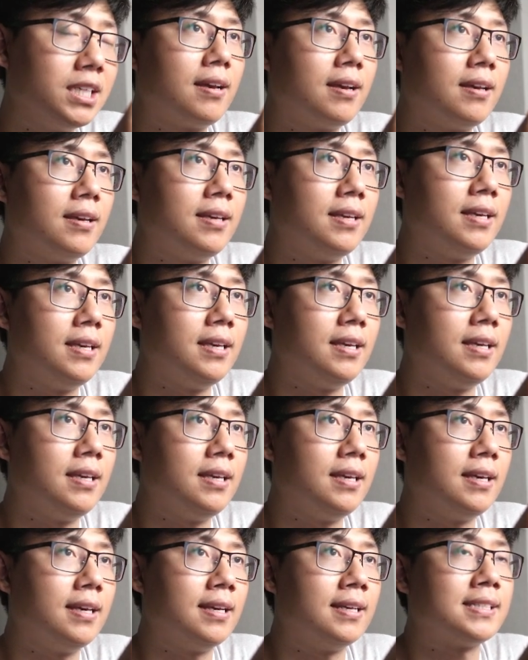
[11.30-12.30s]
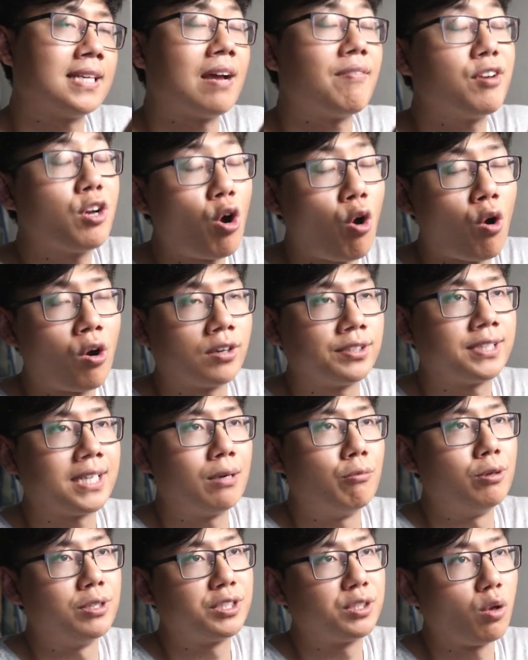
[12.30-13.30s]
He is having a hard time
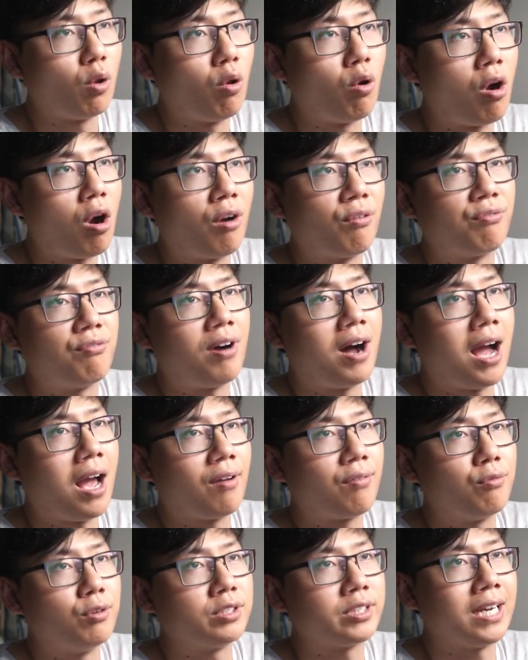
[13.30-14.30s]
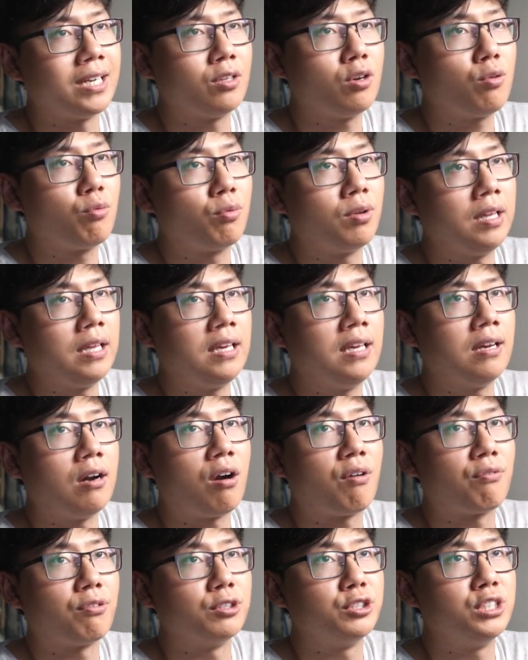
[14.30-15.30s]
with solo R5, which I don't really
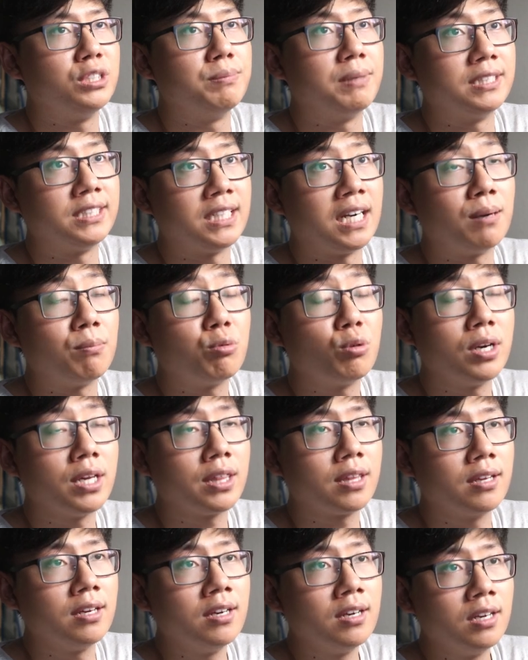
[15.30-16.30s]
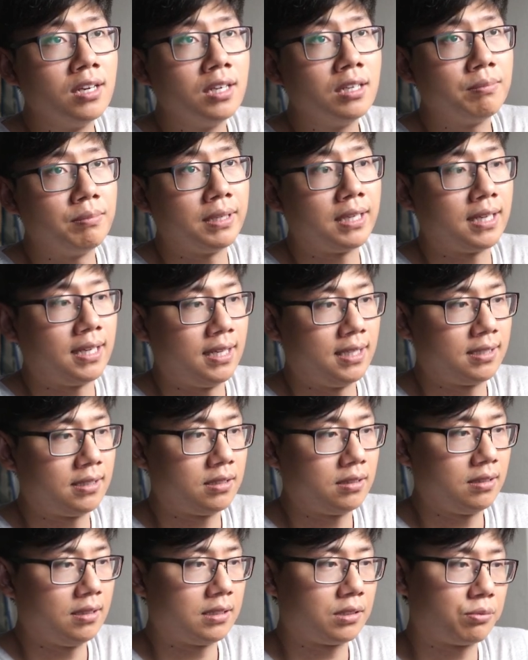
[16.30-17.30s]
offer too much help with because
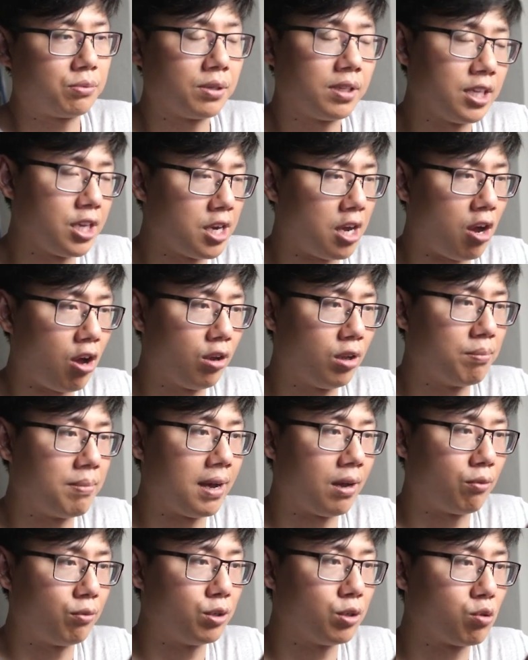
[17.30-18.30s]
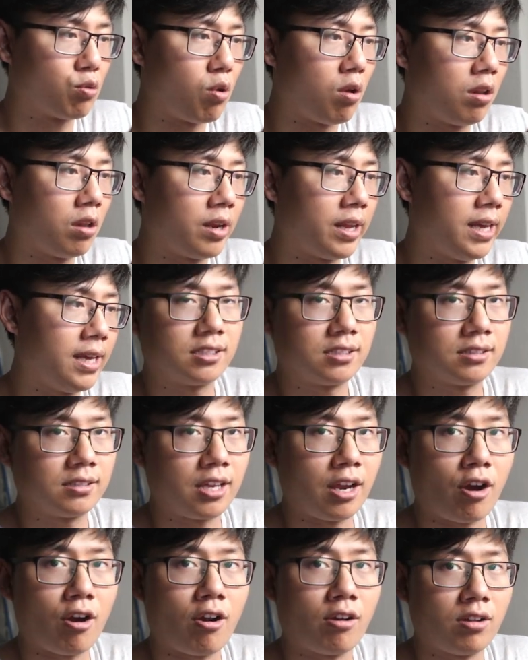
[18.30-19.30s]
it's really all about rune quality.
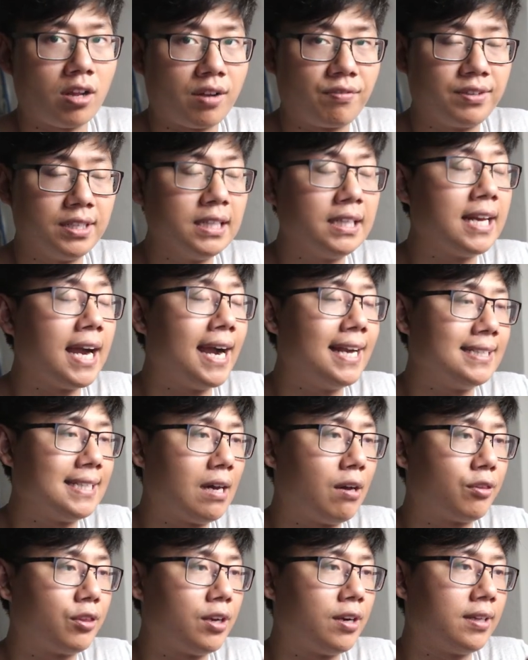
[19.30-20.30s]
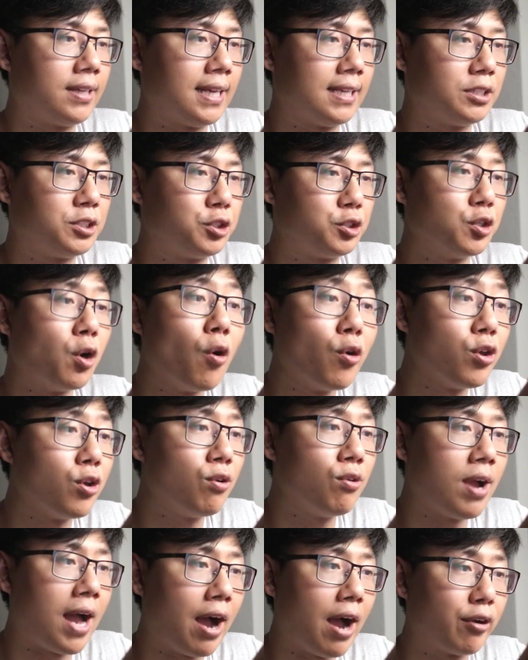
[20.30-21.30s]
There are a lot of good guides out there that show
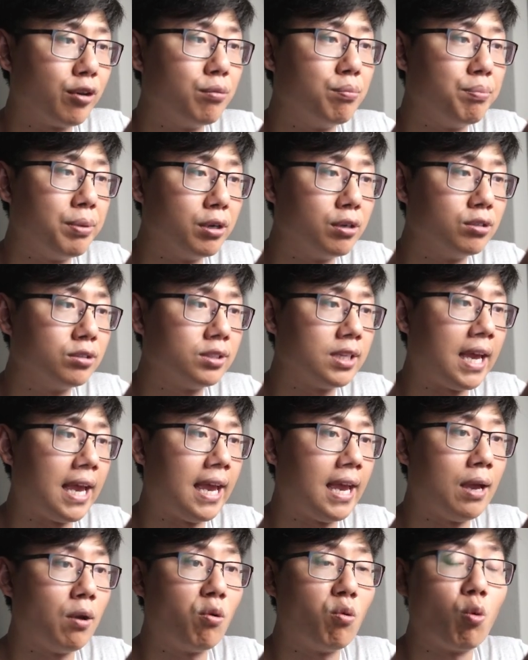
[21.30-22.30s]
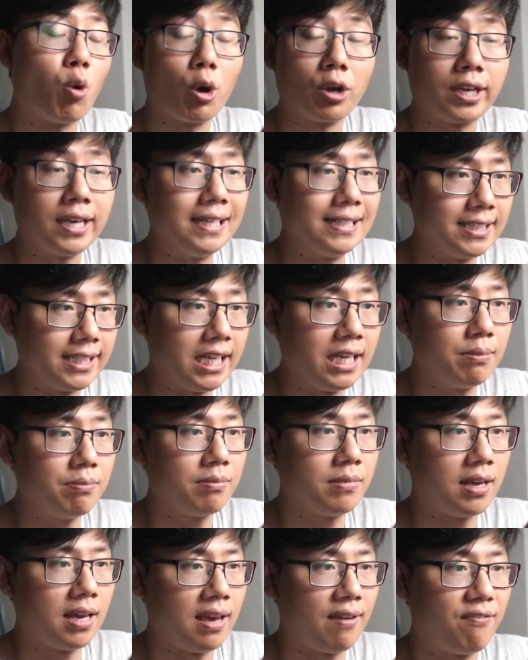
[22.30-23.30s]
you how to build a working team,
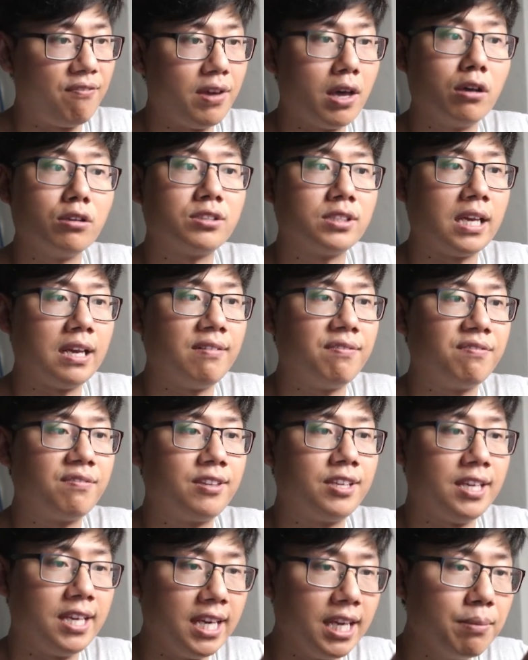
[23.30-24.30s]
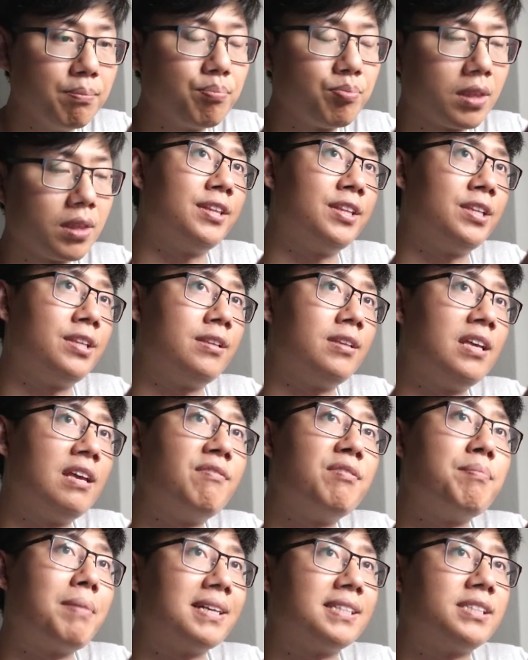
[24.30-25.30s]
a fail-safe team. Even
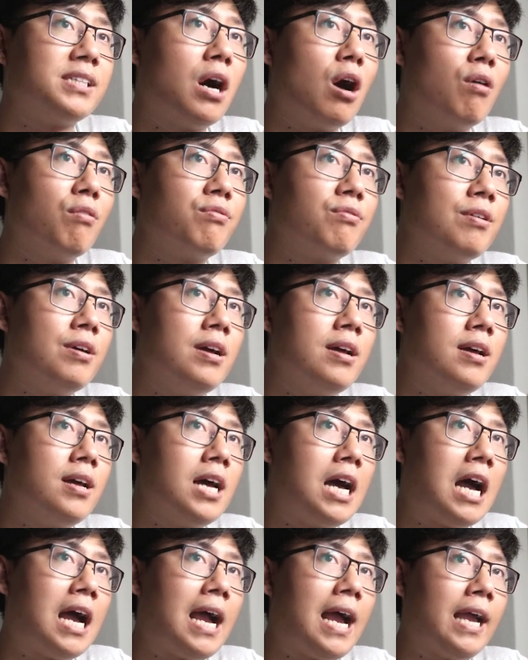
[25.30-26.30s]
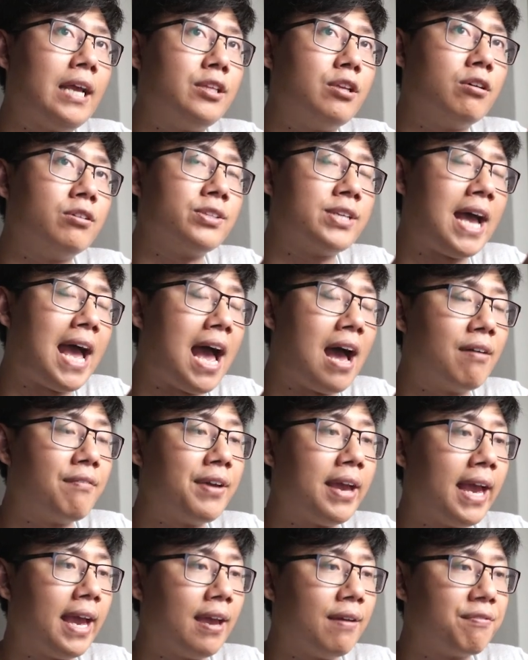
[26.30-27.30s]
myself, I don't have
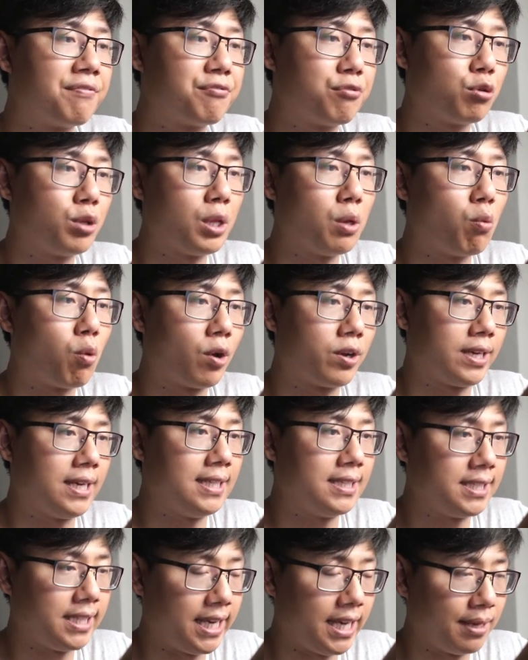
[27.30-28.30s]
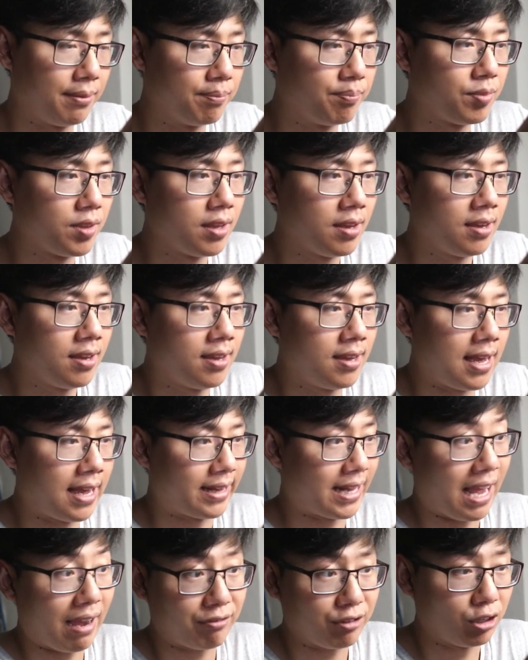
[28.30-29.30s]
a fully working team and
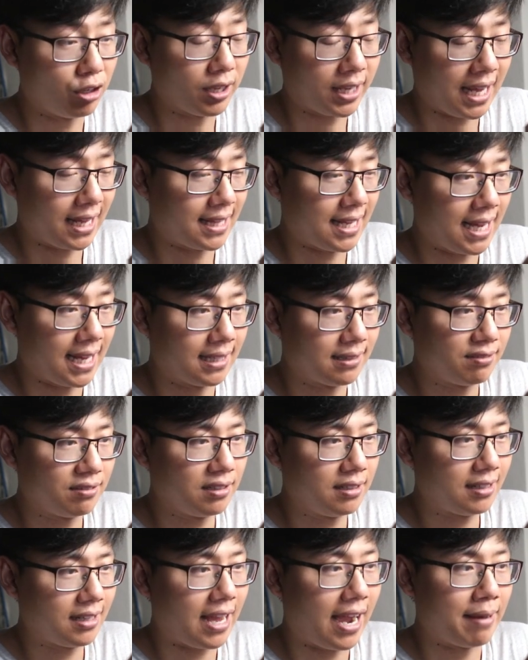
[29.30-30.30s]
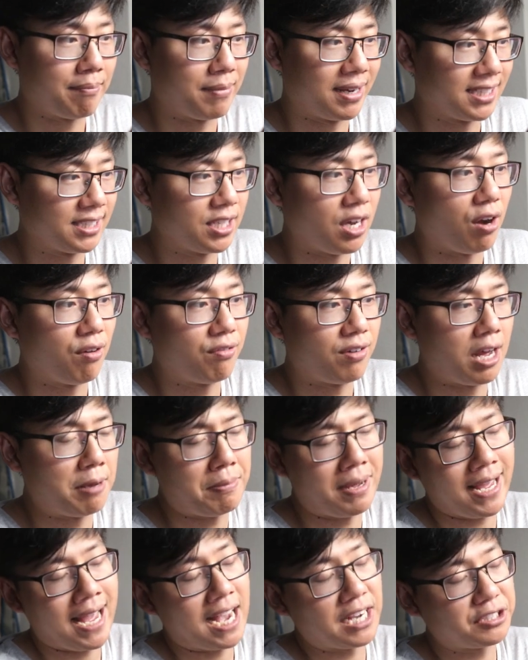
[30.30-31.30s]
I have to look at that guide myself. I
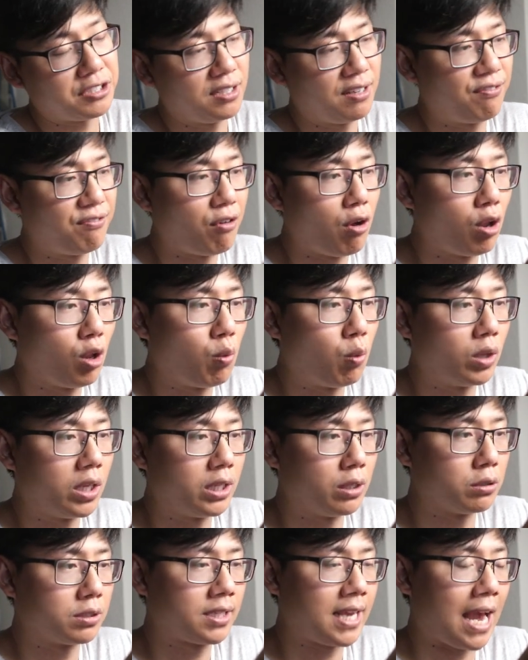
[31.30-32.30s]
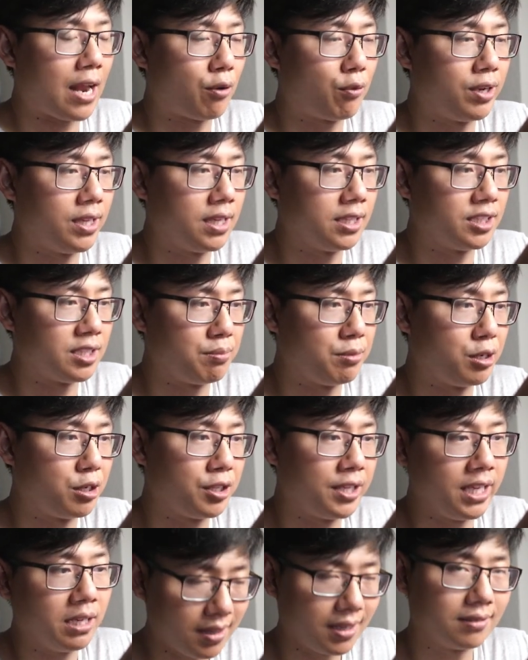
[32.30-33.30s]
might actually follow one of those Katarina Jameer
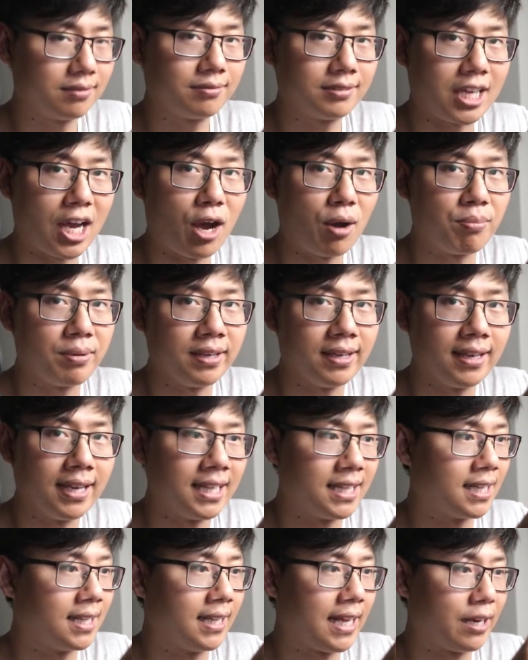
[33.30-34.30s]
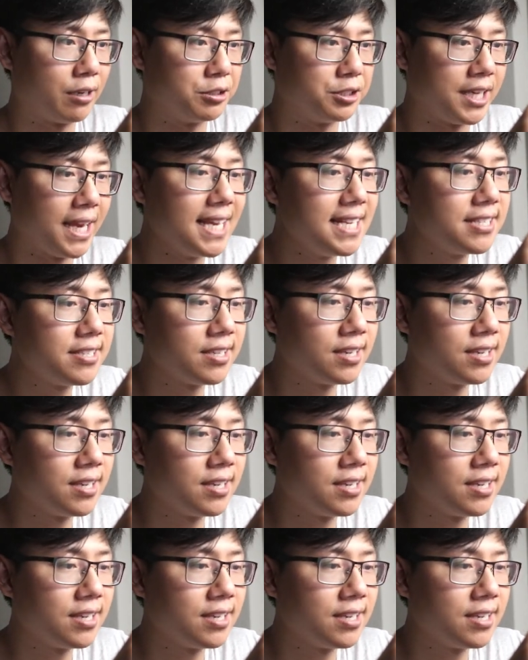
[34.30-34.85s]
teams. That'll be in a later date.